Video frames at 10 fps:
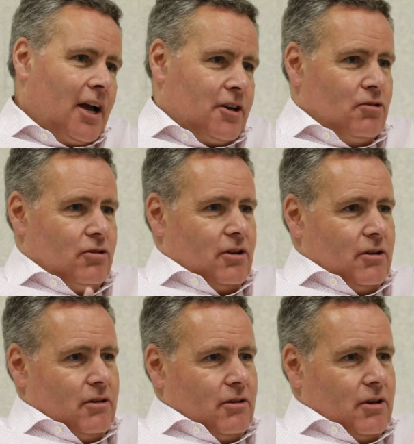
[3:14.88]
could
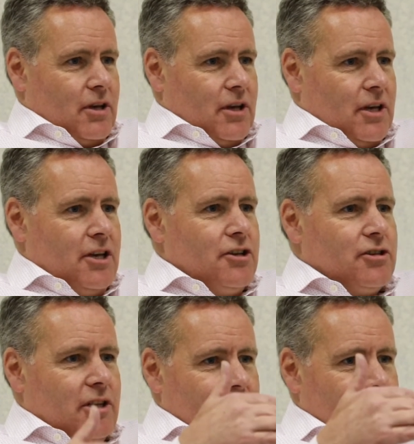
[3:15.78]

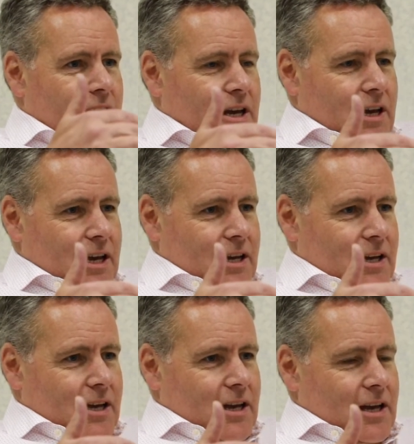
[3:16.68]
easily
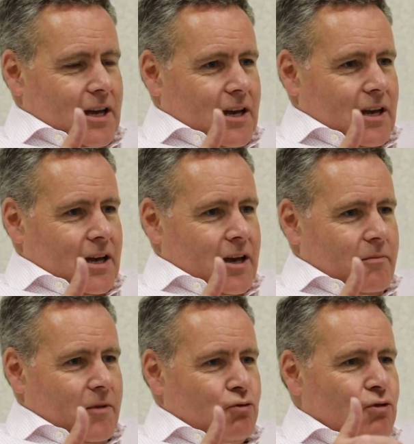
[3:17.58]

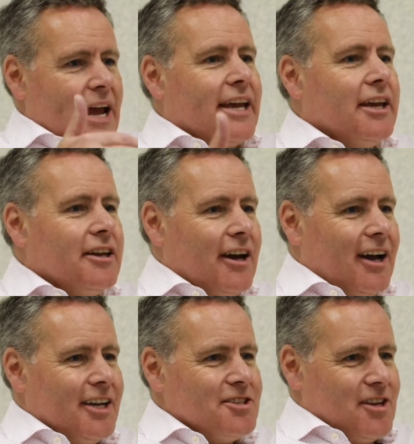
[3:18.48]

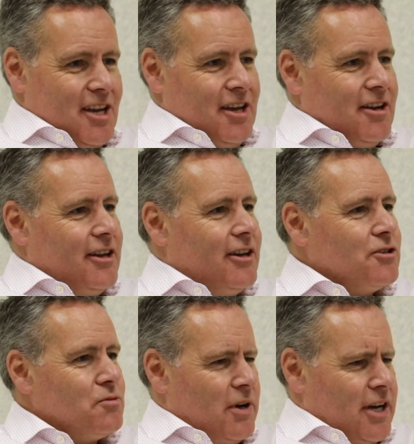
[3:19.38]
recognize the
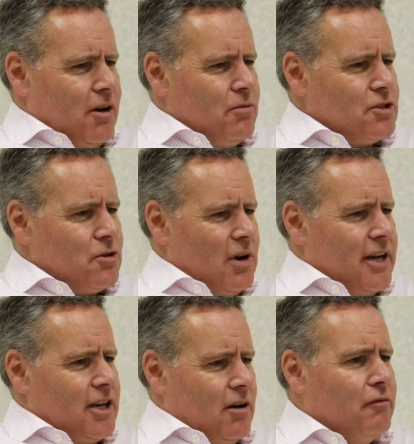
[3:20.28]
areas where I was
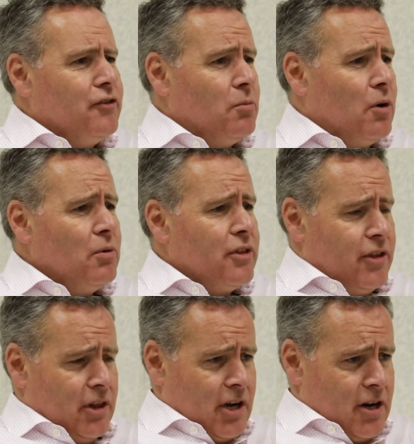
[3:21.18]
quite comfortable with
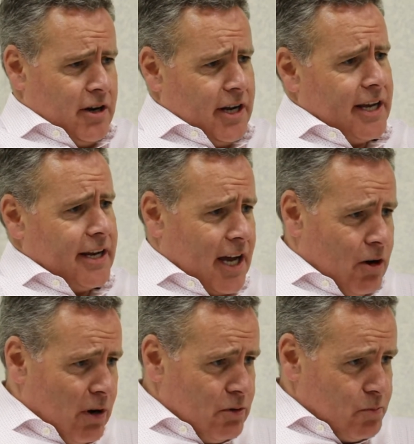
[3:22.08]
the learning and
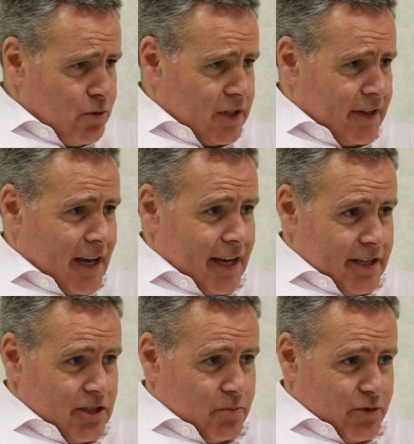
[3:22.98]
how I was putting that
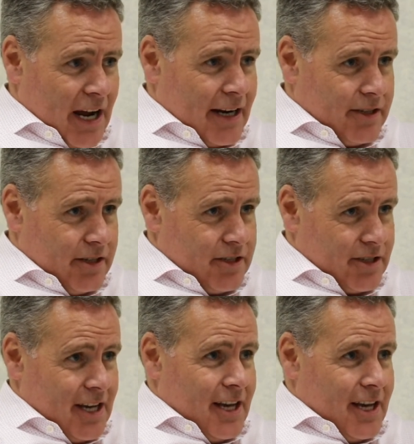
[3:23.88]
into practice.